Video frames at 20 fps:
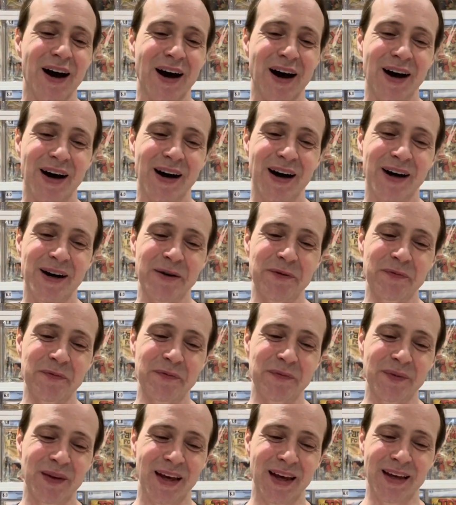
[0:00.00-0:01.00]

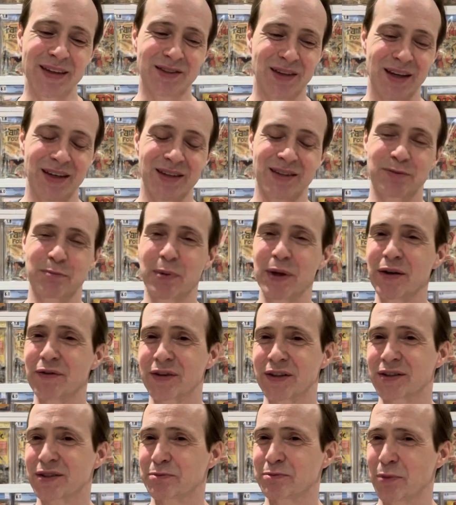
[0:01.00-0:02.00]
It's a bit of
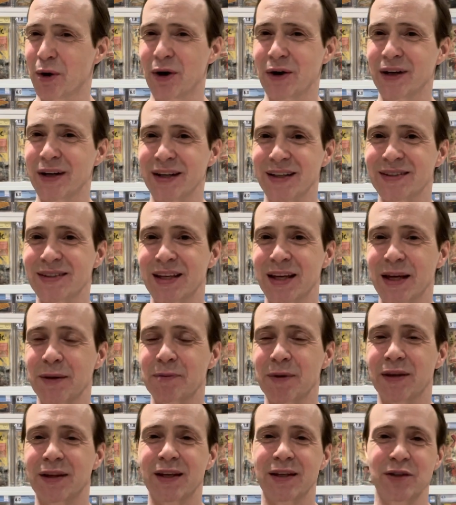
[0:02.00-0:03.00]
a marketing scheme
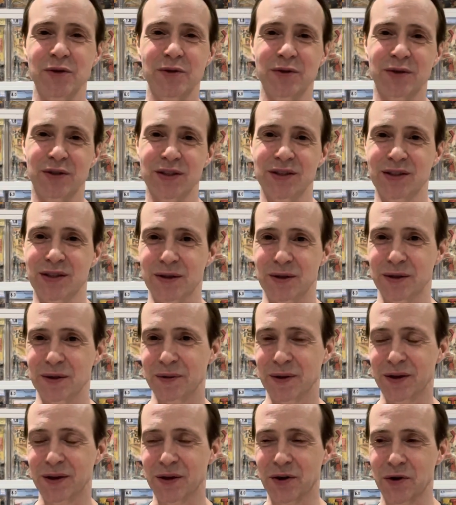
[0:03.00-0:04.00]
that they do just to
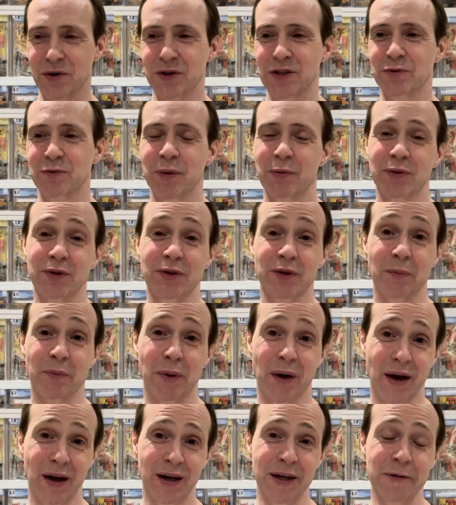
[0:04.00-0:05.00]
encourage people to
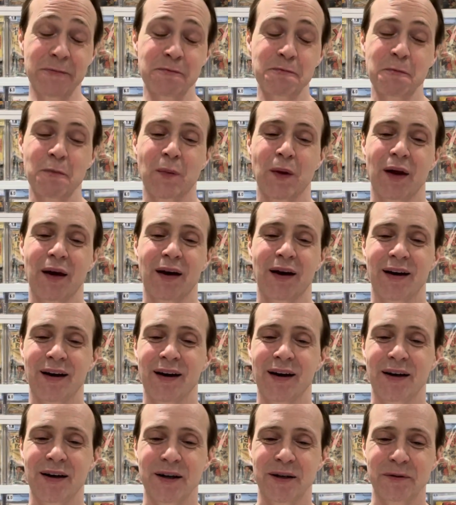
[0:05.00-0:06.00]
buy.
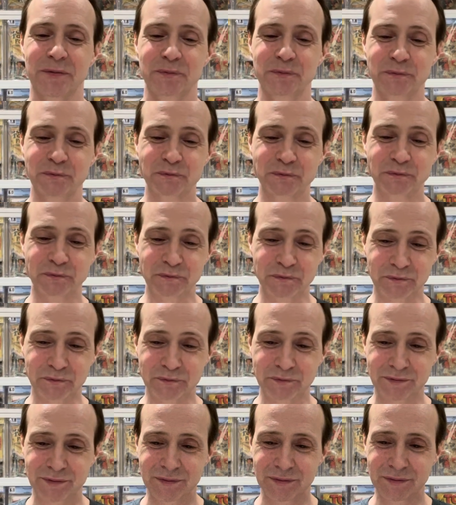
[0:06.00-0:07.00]

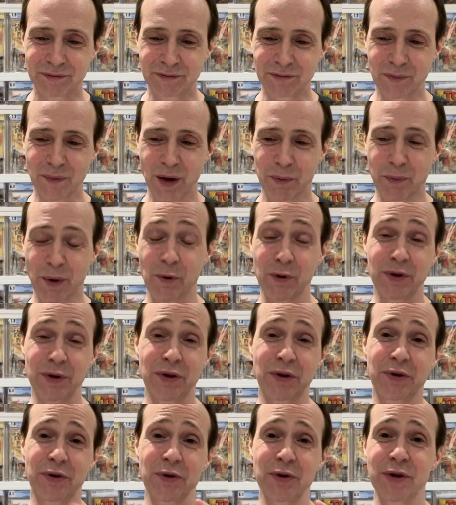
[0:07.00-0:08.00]
But with
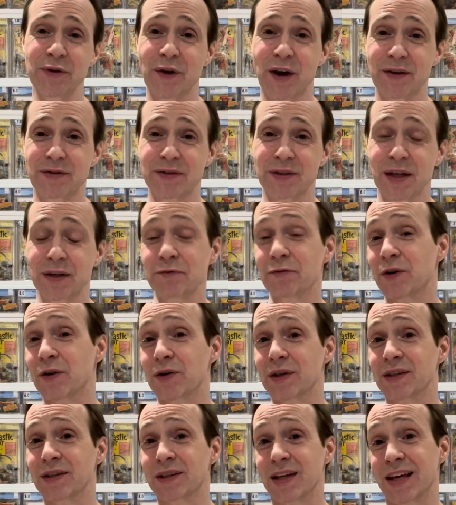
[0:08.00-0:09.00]
the 35 cent
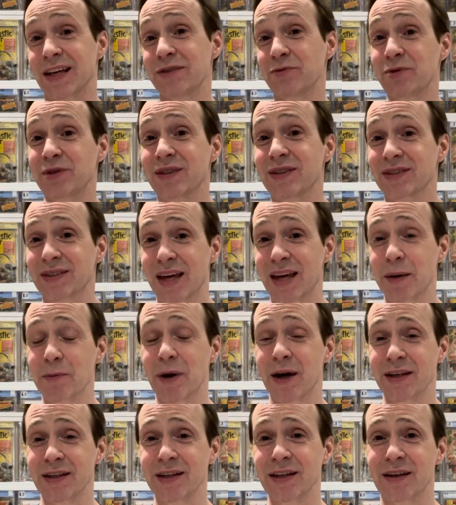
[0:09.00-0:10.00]
variant, it was the same
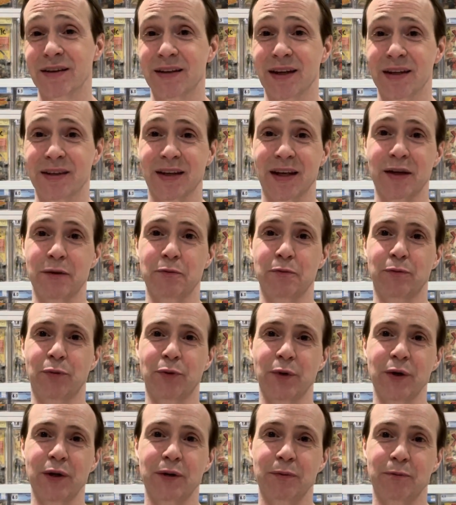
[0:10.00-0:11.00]
idea that they
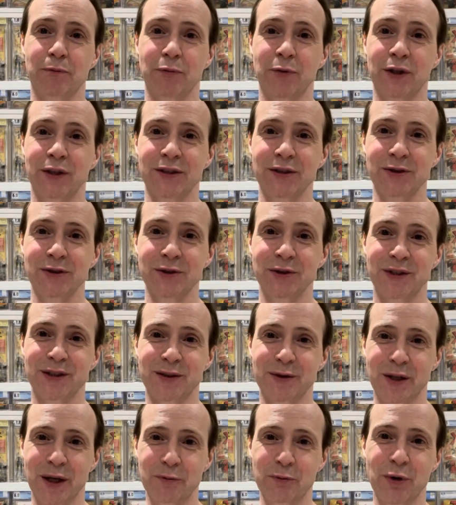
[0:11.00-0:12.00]
would do is
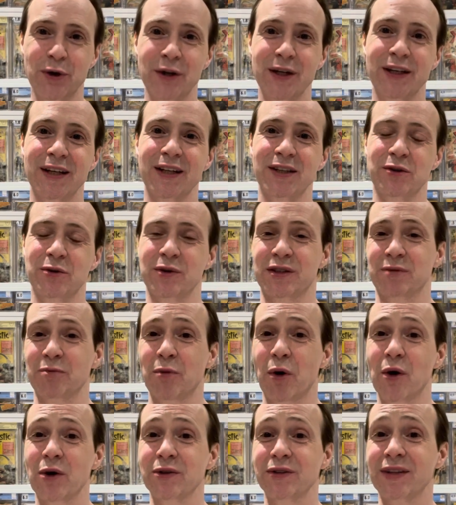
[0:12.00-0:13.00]
they put it into a
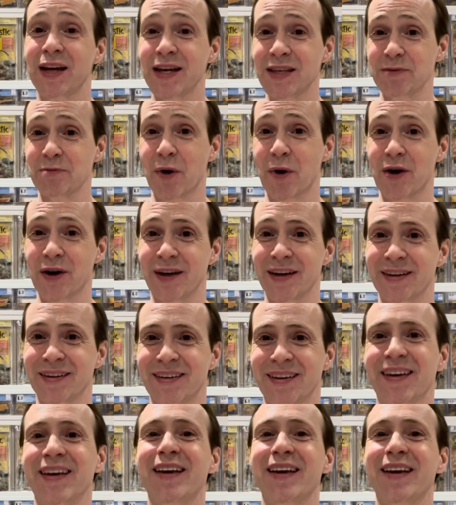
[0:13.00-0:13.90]
small test market